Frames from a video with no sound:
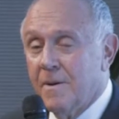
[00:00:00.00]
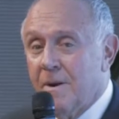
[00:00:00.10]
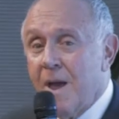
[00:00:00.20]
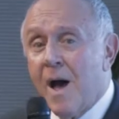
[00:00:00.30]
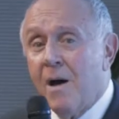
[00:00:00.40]

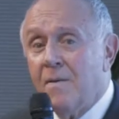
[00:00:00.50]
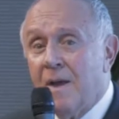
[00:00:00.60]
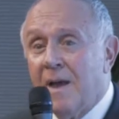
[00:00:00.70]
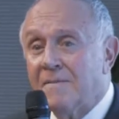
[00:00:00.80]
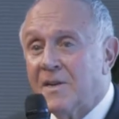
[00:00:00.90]
Now
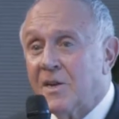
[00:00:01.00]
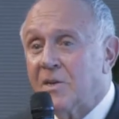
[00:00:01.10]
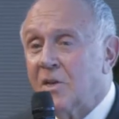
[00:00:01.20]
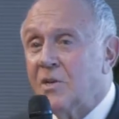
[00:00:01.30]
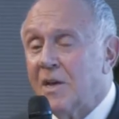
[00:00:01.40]
they have
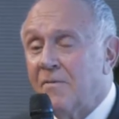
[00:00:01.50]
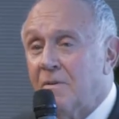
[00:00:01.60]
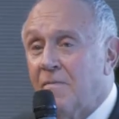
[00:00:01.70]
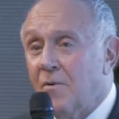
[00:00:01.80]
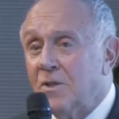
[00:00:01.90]

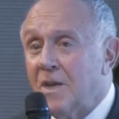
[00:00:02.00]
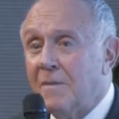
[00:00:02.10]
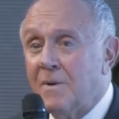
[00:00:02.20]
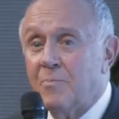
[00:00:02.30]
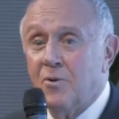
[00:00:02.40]
67
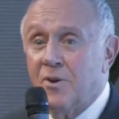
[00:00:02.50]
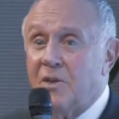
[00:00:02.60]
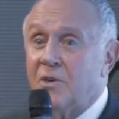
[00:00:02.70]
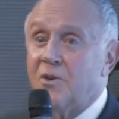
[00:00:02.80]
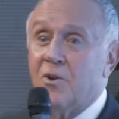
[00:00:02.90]
full-time
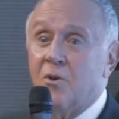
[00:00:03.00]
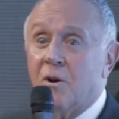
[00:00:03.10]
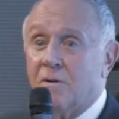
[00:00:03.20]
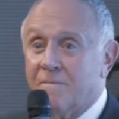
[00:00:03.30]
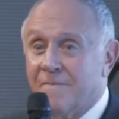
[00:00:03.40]
employees in New
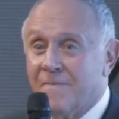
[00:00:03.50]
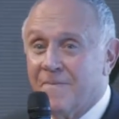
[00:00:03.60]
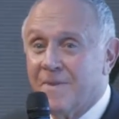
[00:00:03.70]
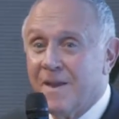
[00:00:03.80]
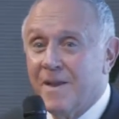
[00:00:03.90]
York
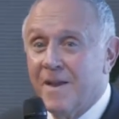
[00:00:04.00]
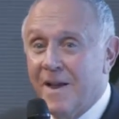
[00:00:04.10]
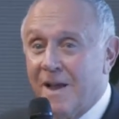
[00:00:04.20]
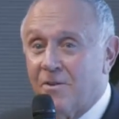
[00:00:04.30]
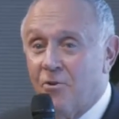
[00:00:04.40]

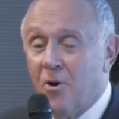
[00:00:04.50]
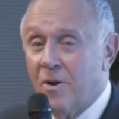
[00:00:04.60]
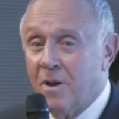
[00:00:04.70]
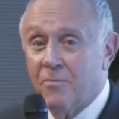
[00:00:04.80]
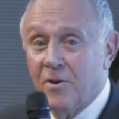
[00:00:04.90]
and
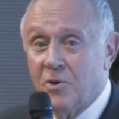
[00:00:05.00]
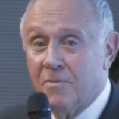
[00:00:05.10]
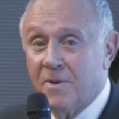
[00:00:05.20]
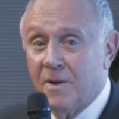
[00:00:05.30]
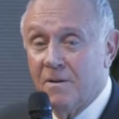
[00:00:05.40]
growing
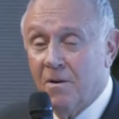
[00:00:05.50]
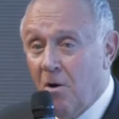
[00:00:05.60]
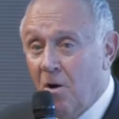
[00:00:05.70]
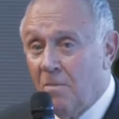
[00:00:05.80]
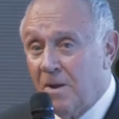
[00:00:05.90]
appreciably,
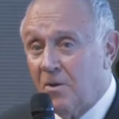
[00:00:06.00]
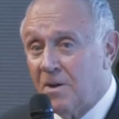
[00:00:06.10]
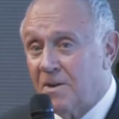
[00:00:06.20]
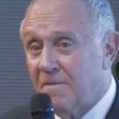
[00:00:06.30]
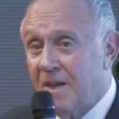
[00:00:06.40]
all
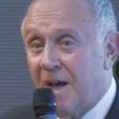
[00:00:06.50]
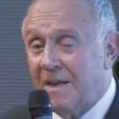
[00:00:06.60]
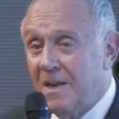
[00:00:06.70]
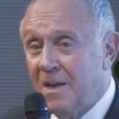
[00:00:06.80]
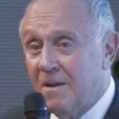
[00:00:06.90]
because of the
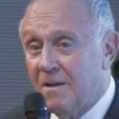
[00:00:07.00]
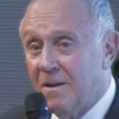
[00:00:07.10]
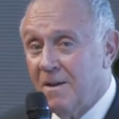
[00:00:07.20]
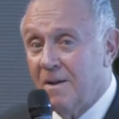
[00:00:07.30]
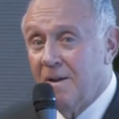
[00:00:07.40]
idea
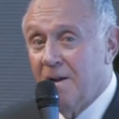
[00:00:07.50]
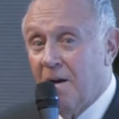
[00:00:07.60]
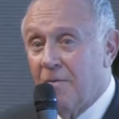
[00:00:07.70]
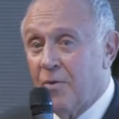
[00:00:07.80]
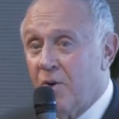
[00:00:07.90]

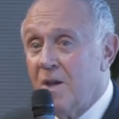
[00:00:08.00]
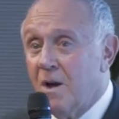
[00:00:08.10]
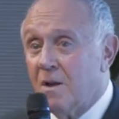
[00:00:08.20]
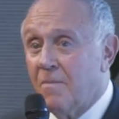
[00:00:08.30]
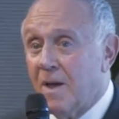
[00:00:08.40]
of three
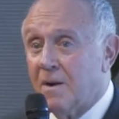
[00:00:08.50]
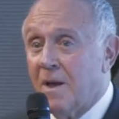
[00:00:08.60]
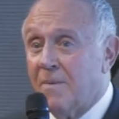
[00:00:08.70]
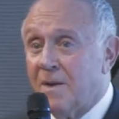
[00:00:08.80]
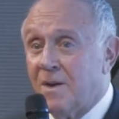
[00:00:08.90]
young men
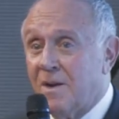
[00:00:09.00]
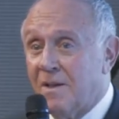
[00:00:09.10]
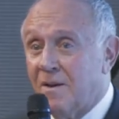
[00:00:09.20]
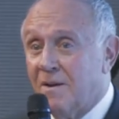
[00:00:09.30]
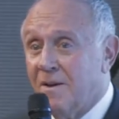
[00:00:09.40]
coming
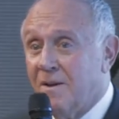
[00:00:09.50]
together